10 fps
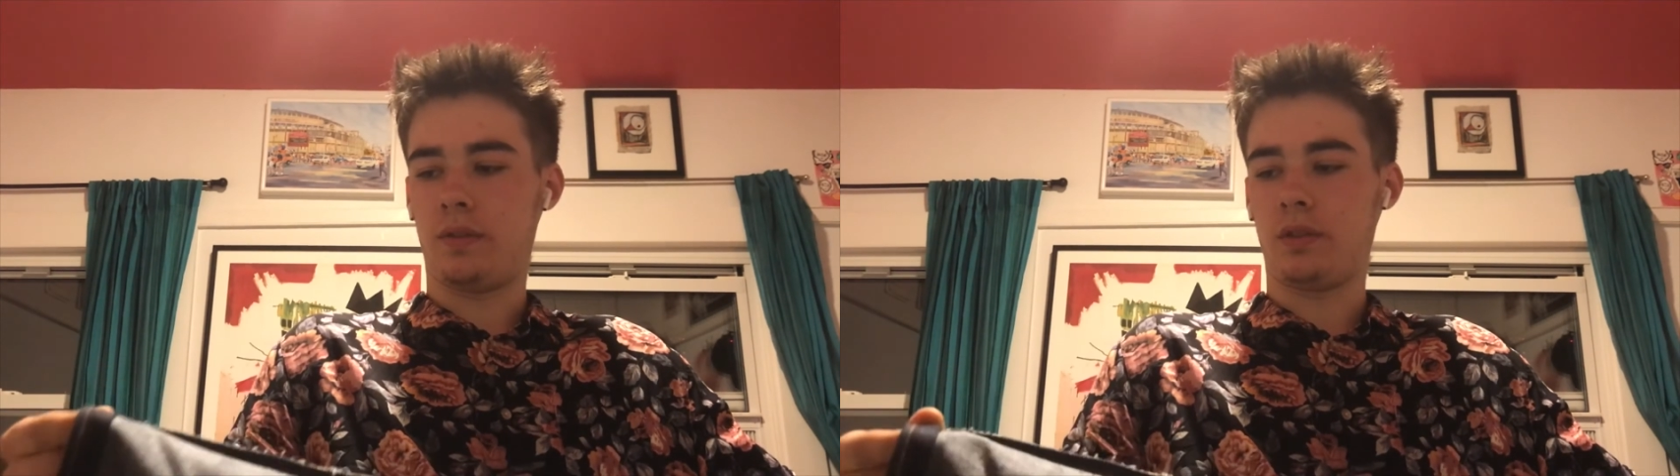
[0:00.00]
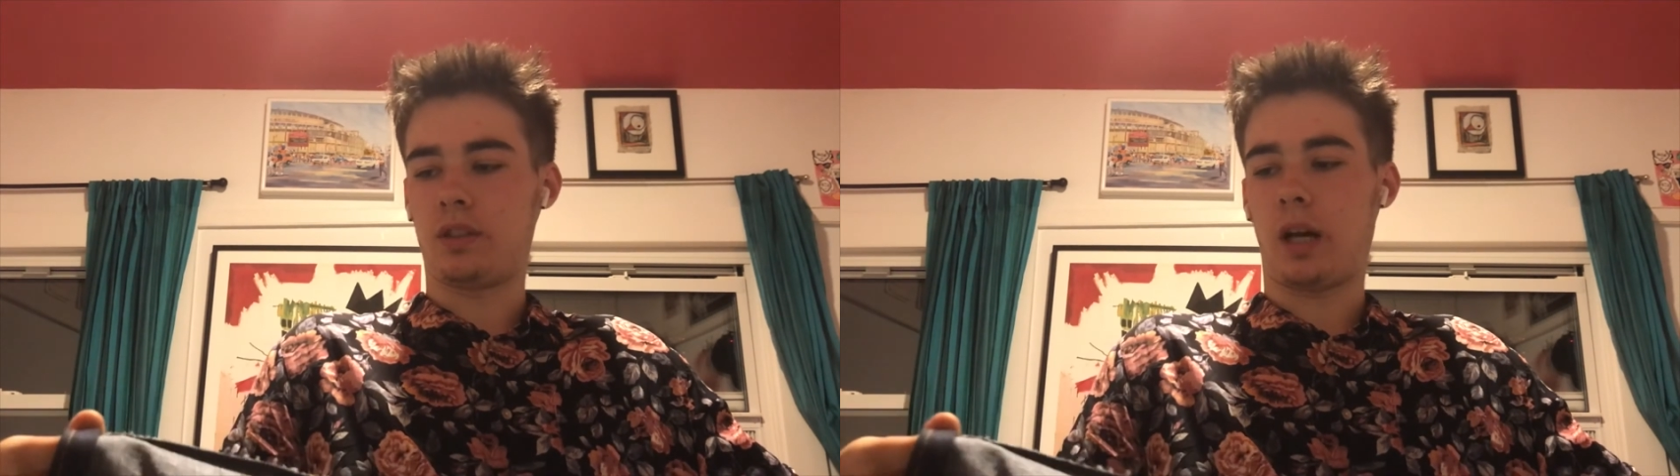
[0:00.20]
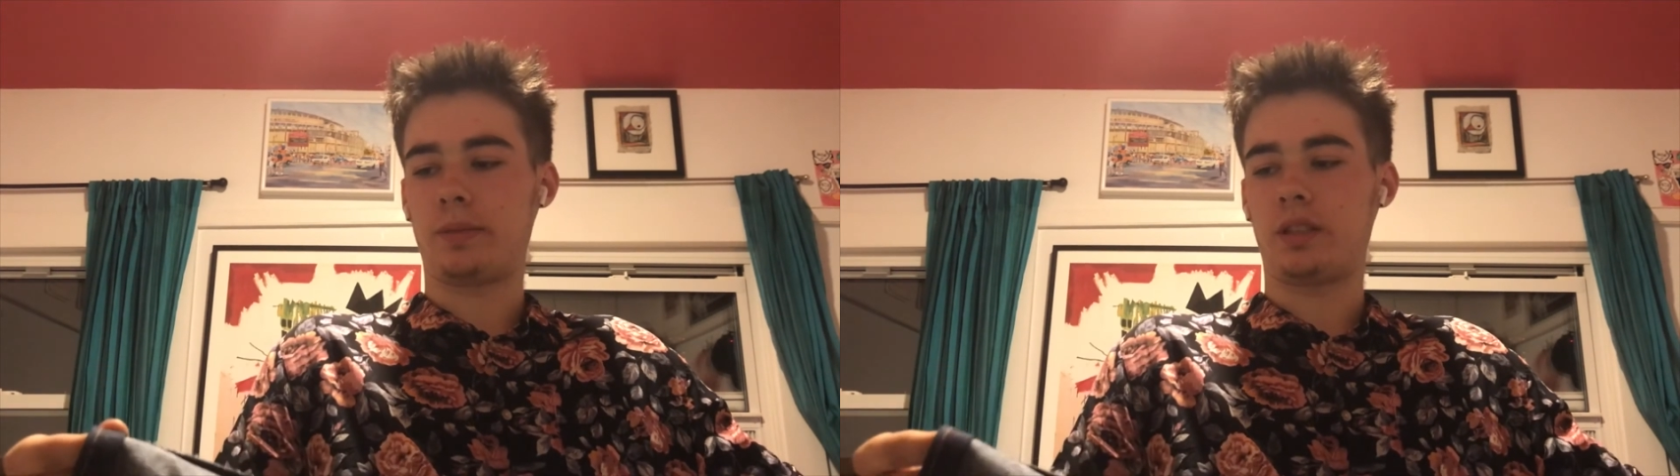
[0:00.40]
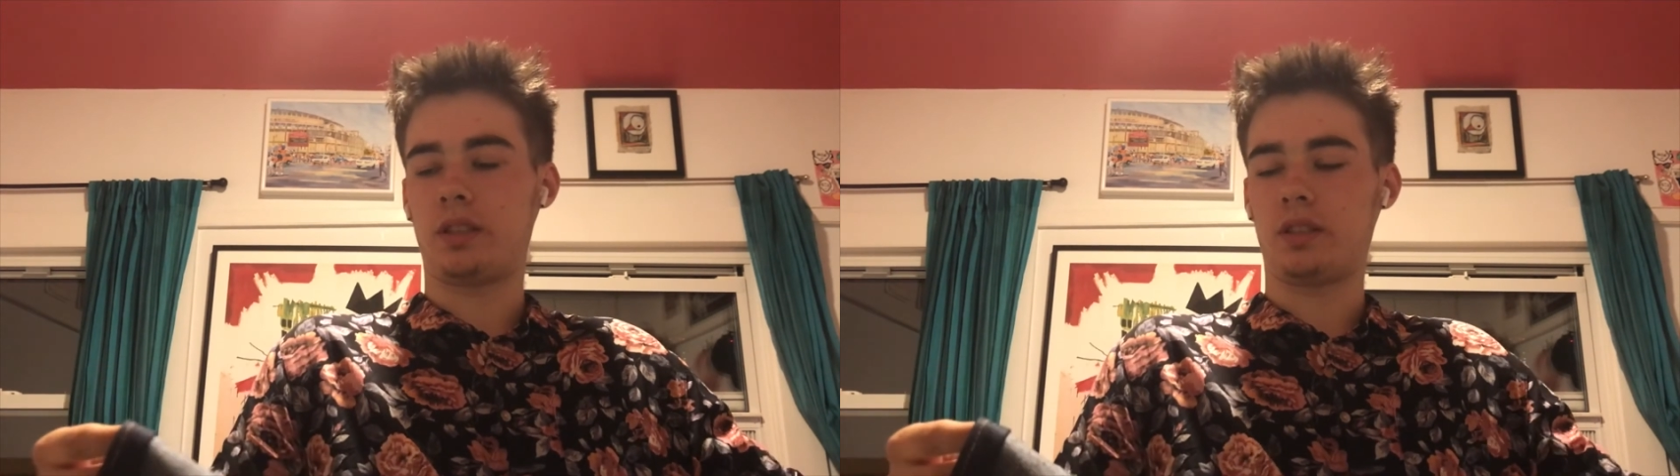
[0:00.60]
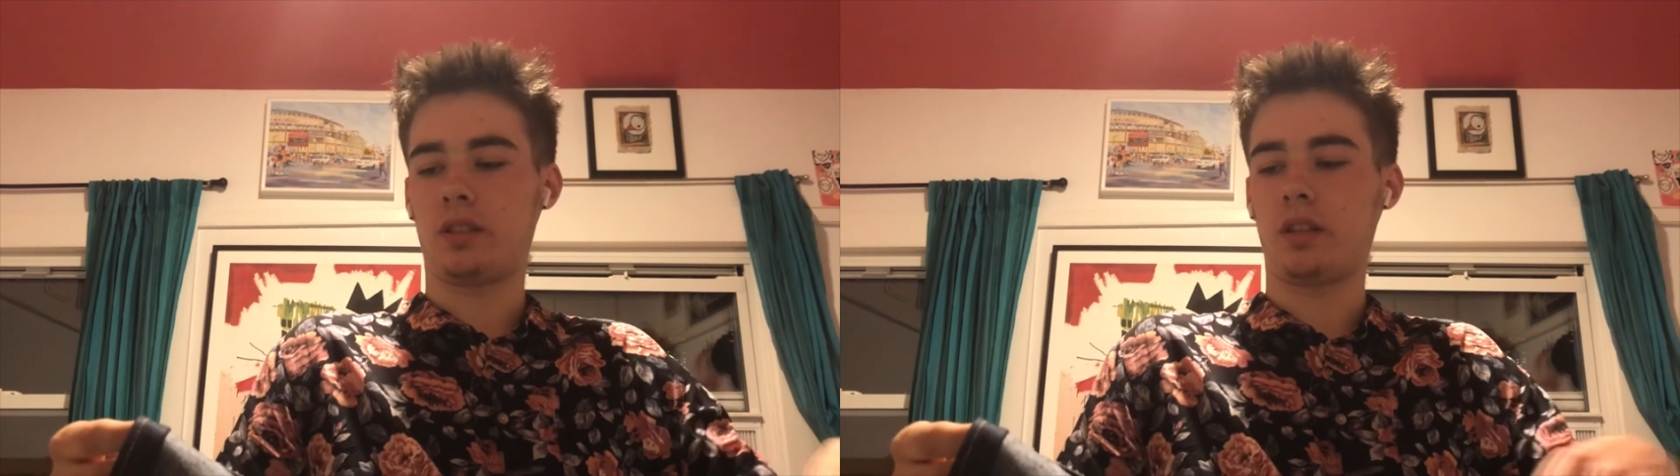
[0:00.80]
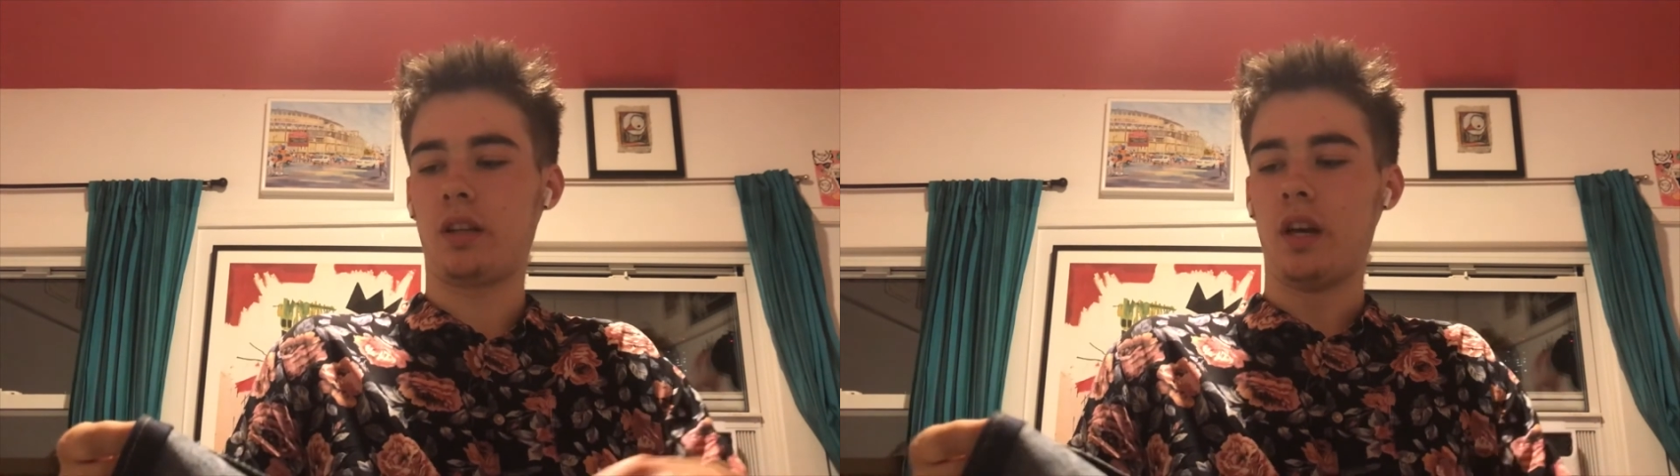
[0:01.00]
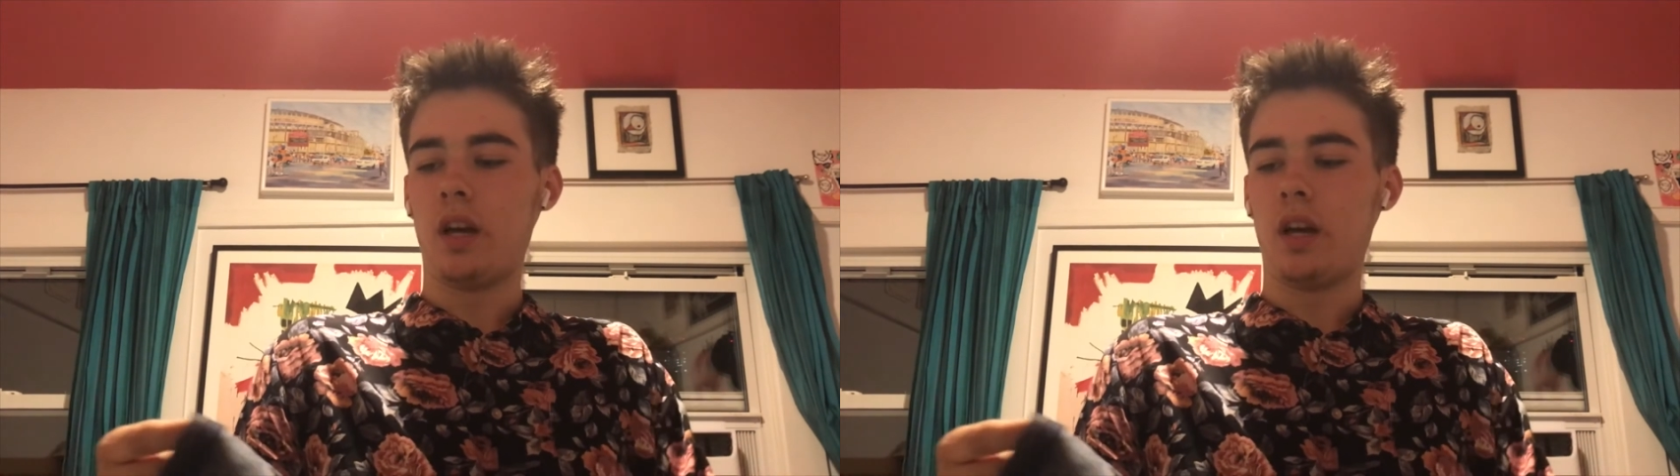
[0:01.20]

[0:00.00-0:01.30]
you're top stitching something